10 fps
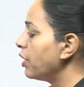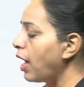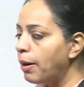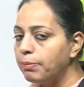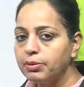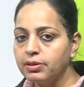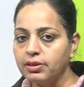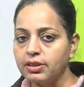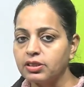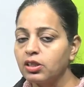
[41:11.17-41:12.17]

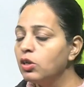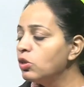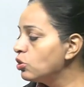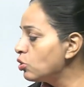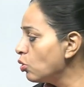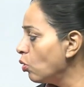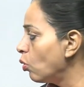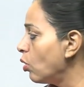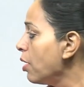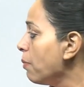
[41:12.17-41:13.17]
numbers.
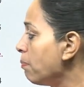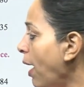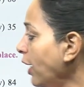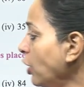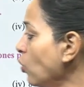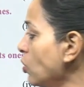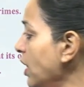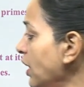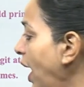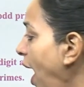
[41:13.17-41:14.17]
So by
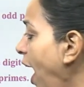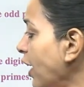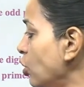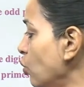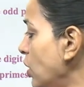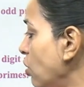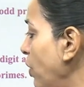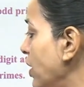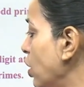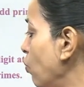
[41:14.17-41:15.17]
using the actual
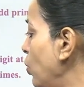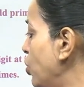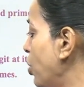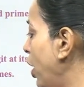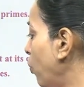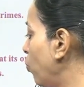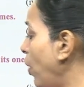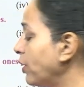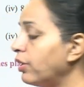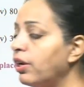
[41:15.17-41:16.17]
division we check
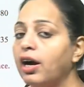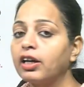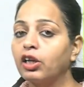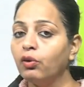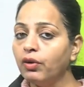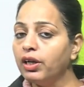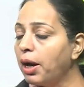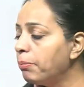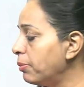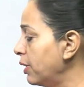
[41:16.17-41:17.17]
whether a given
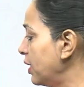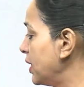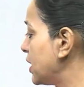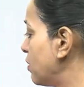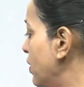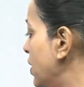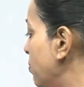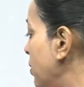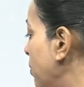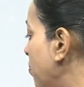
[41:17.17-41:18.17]
number is
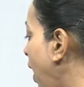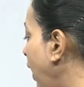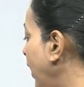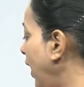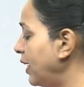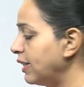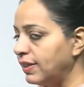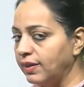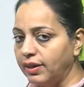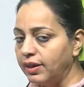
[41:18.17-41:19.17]
divisible by
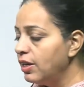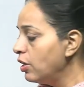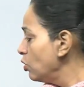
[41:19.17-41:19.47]
another.